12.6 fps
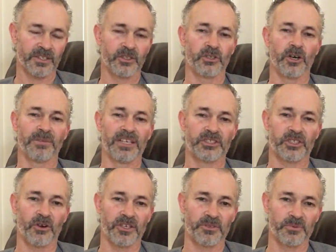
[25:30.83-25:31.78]
God bless,
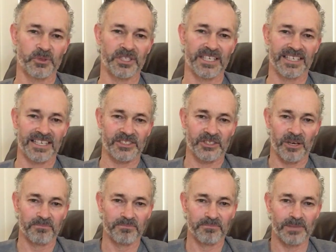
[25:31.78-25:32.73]
guys. We'll see you next
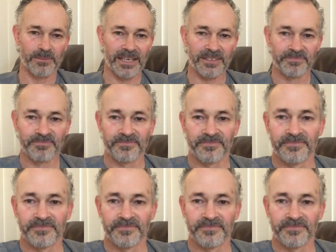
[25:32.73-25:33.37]
time. Bye-bye.